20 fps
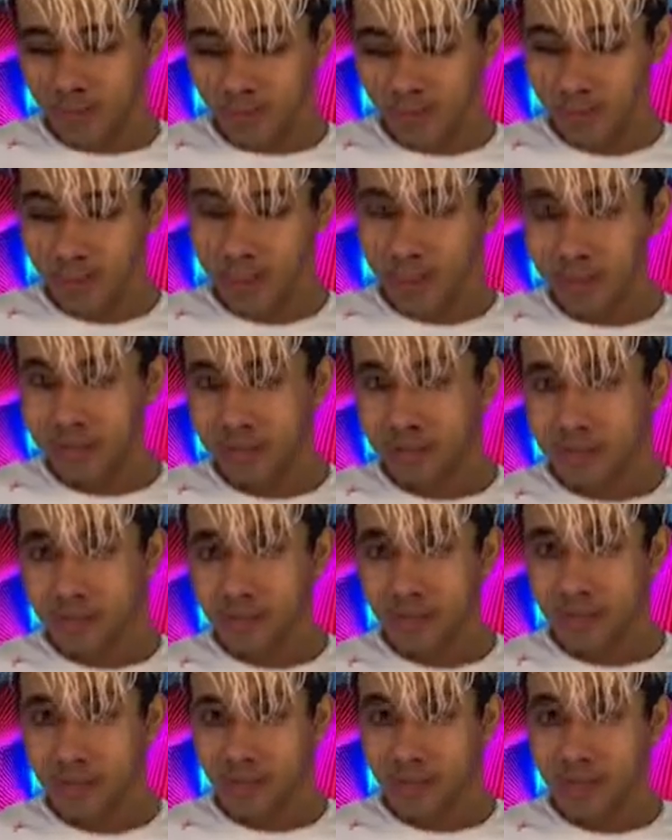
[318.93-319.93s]
But
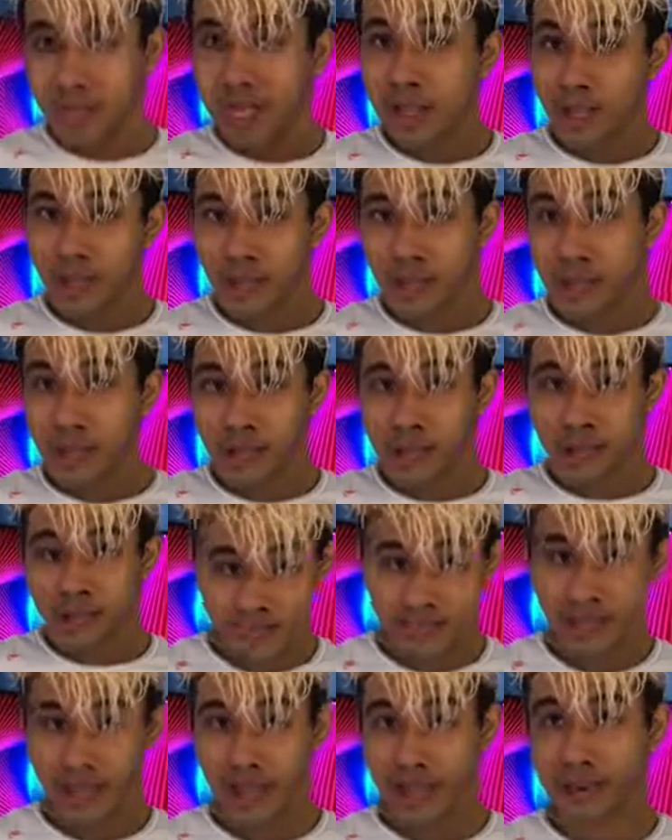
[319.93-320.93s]
yeah, that works.
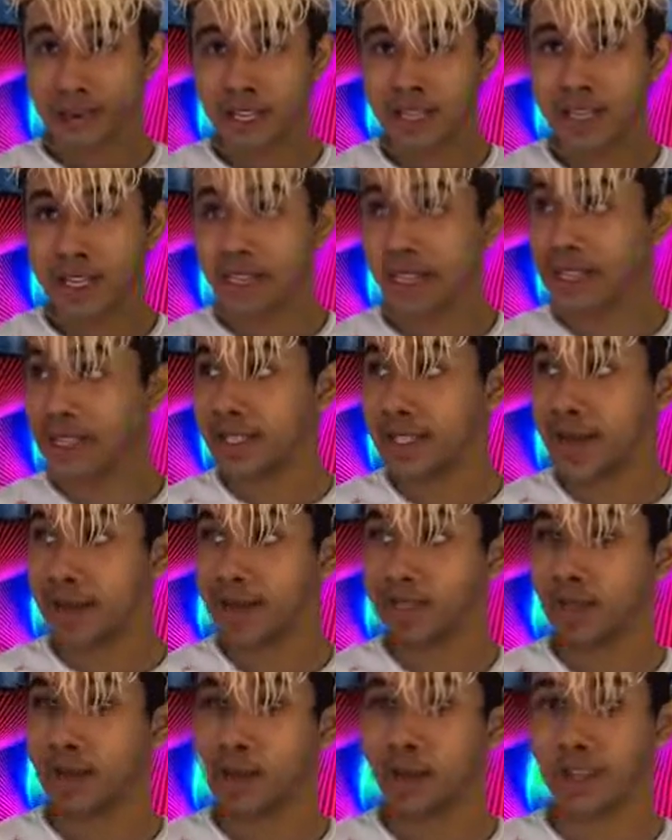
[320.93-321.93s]
Anyways, I guess I have
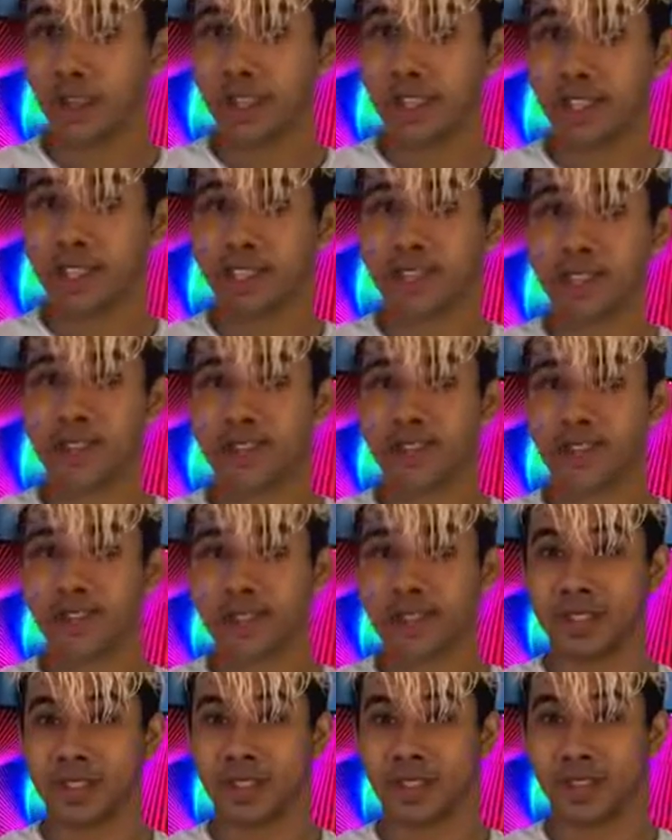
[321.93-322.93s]
to apologize now.
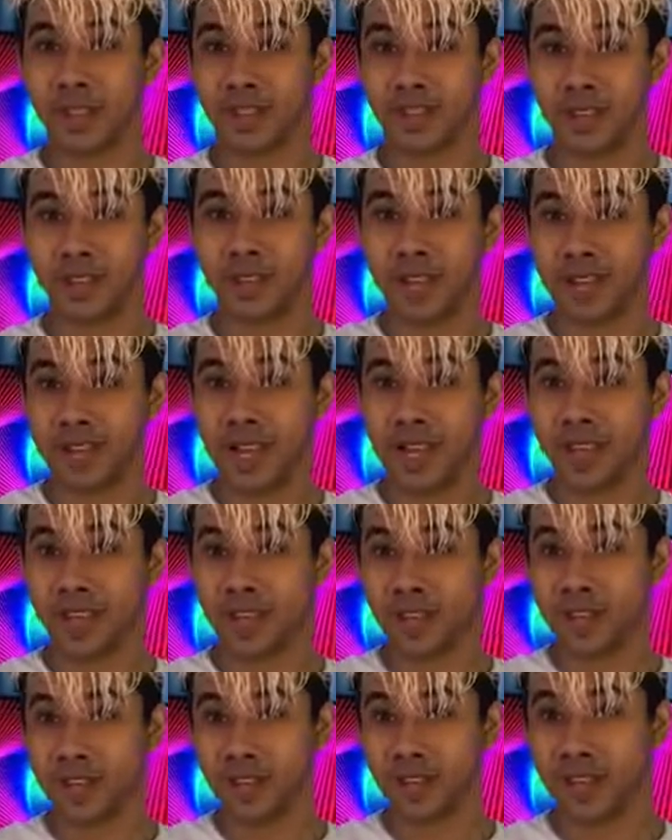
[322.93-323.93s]
So Linux
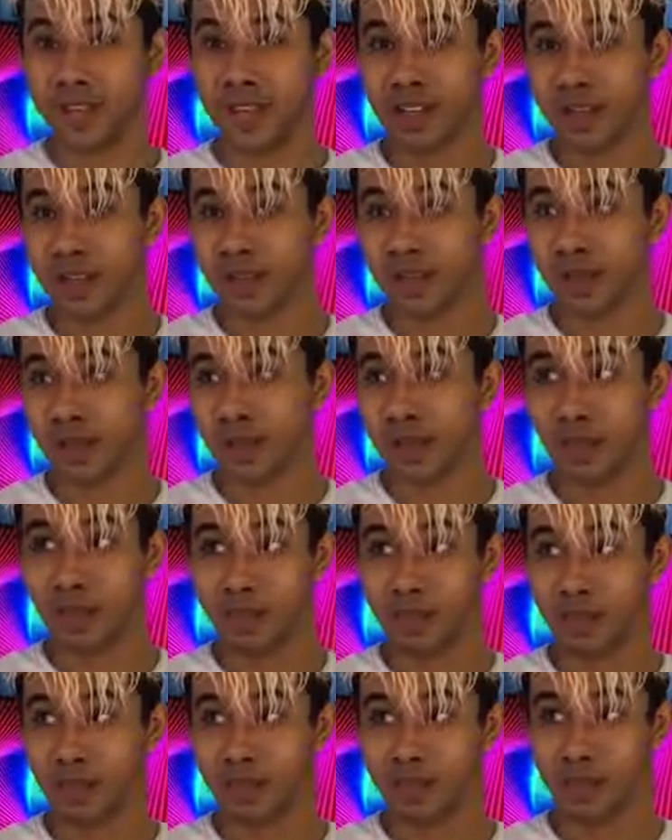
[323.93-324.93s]
actually turns out to be
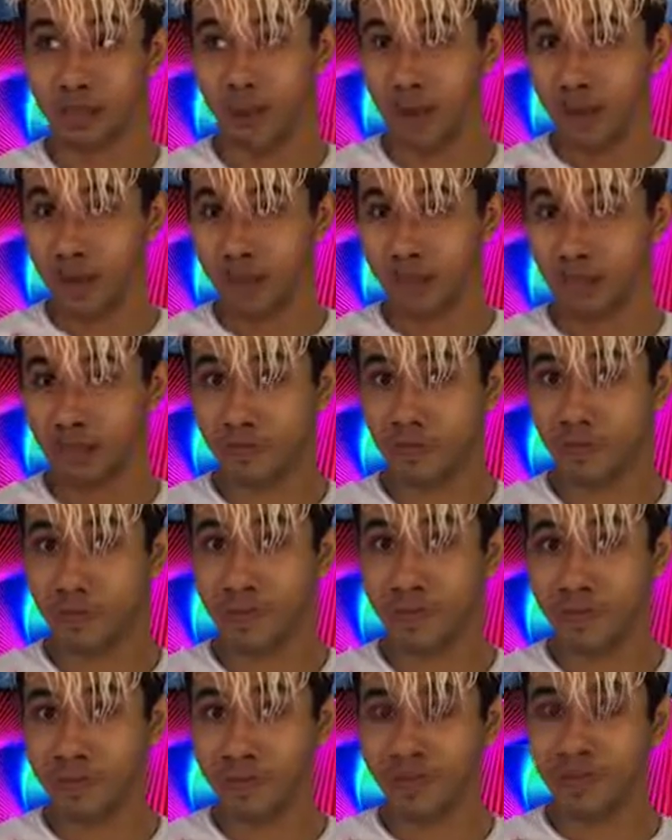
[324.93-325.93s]
good for
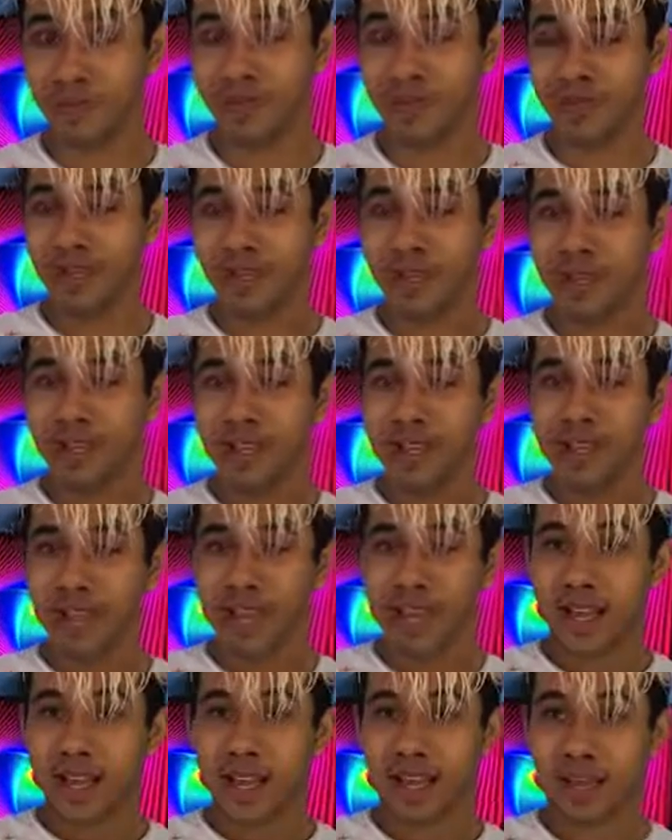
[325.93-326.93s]
gaming,
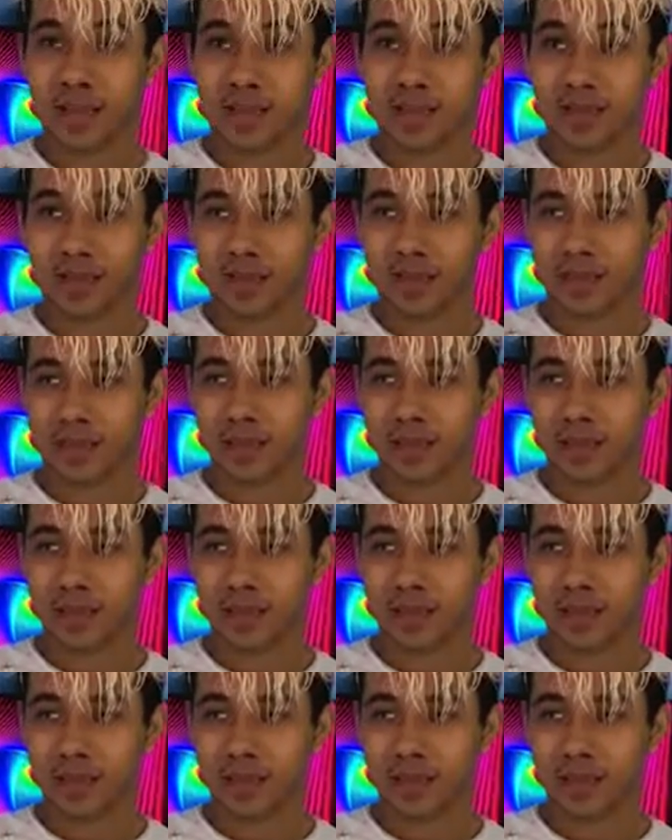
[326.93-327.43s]
and